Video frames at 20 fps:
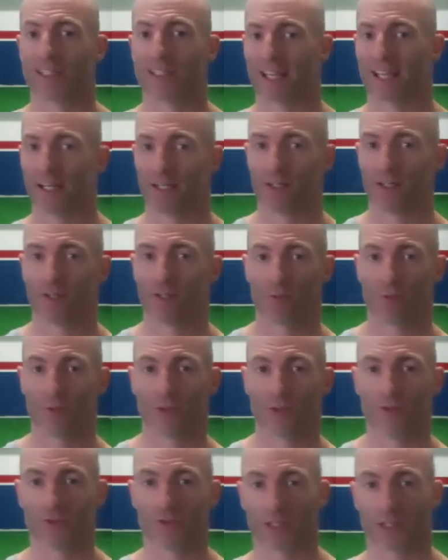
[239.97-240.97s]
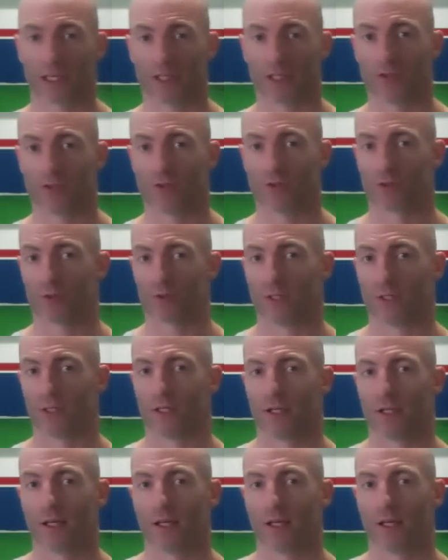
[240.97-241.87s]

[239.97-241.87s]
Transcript: to get into the moves and get used to it.